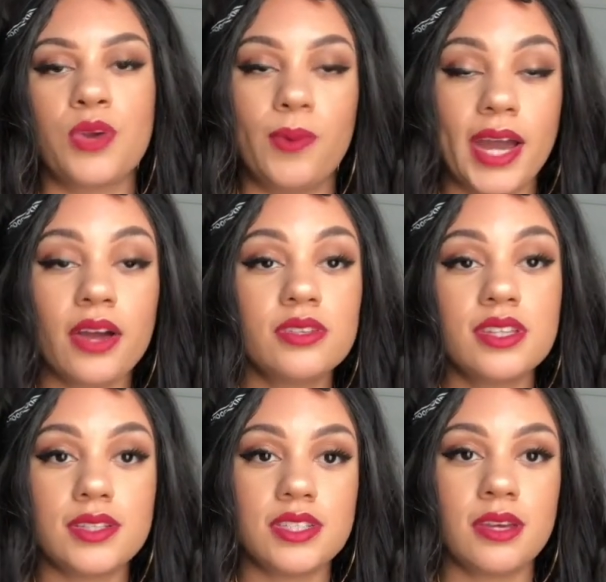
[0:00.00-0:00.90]
when I go to
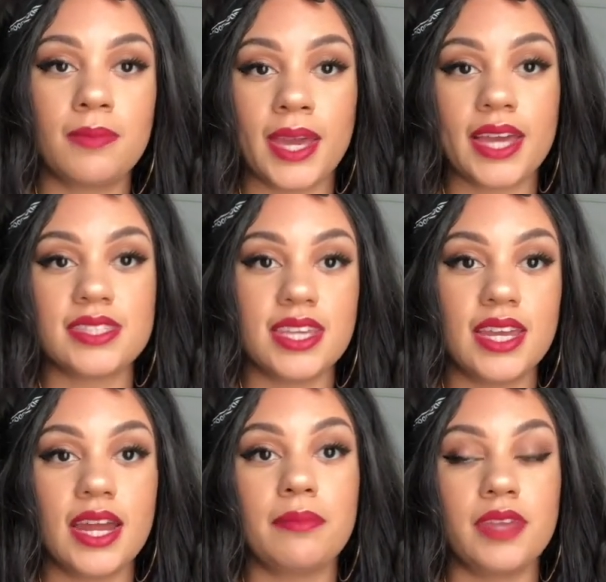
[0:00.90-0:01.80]
the gym, like I
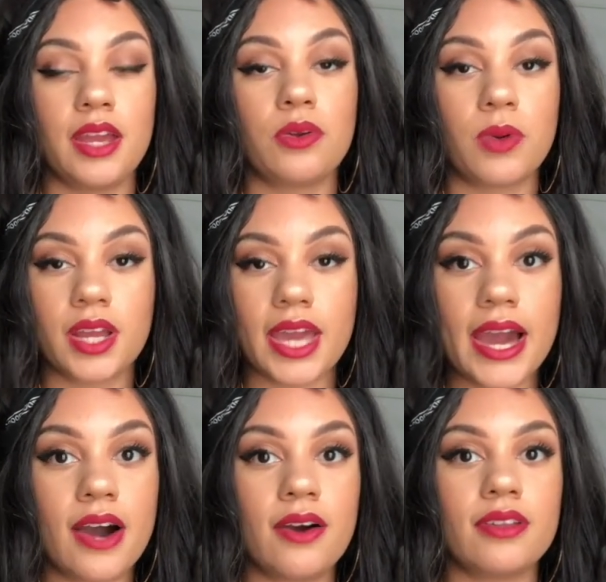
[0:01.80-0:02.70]
said, I'm there to work
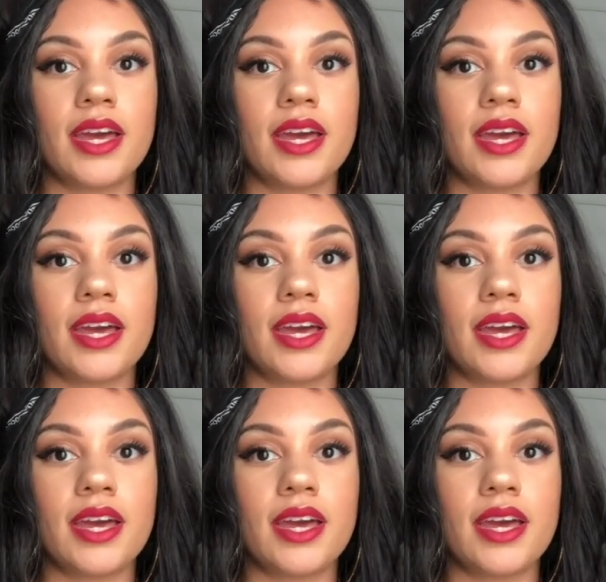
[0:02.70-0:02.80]
out.